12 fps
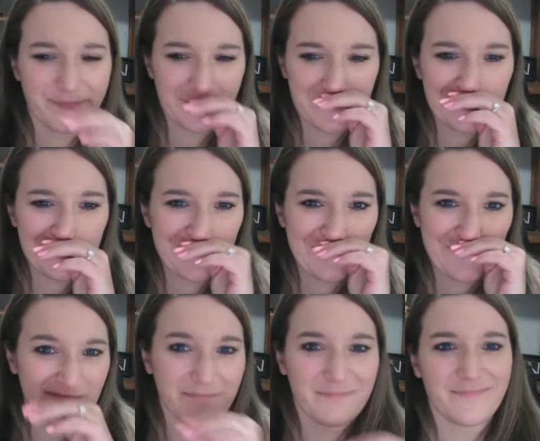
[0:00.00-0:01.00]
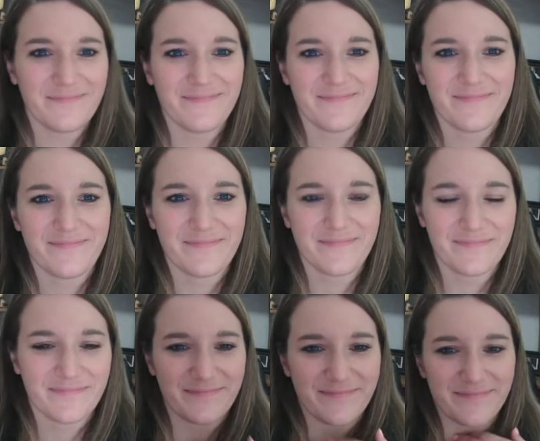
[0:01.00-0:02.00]

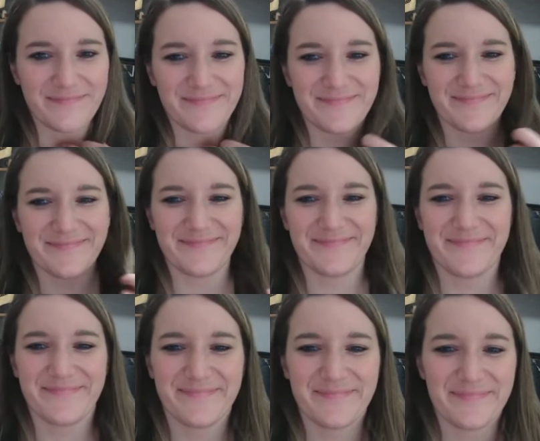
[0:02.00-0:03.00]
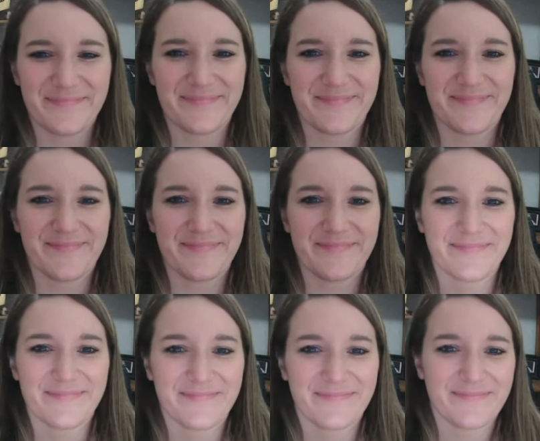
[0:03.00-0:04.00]

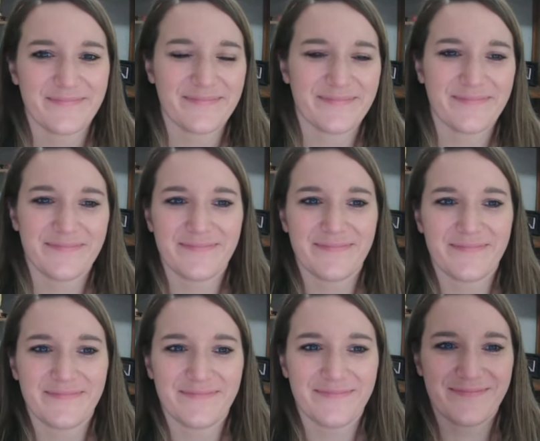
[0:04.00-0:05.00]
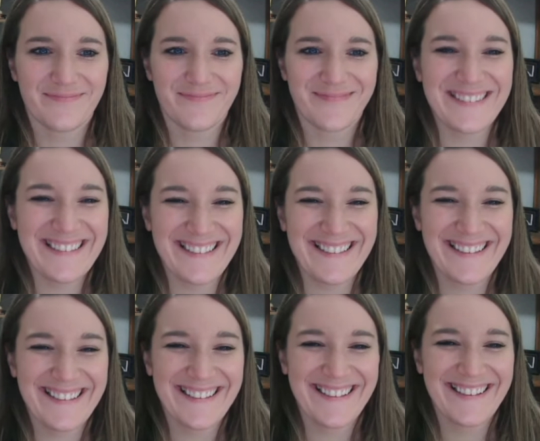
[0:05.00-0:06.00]

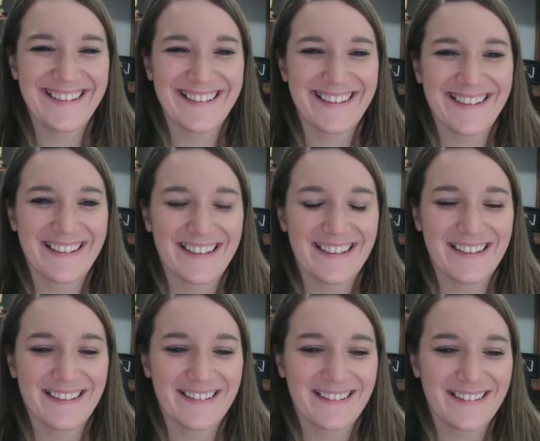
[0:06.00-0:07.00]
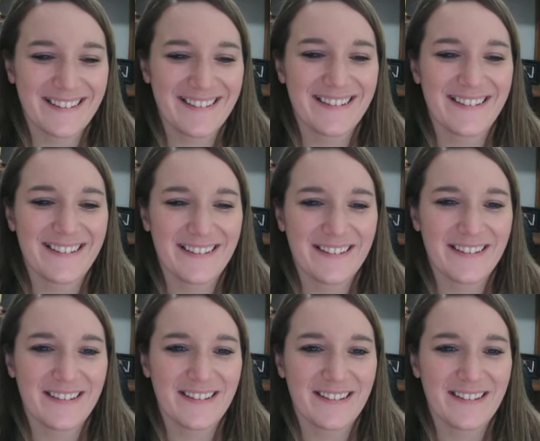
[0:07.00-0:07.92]
(not speaking)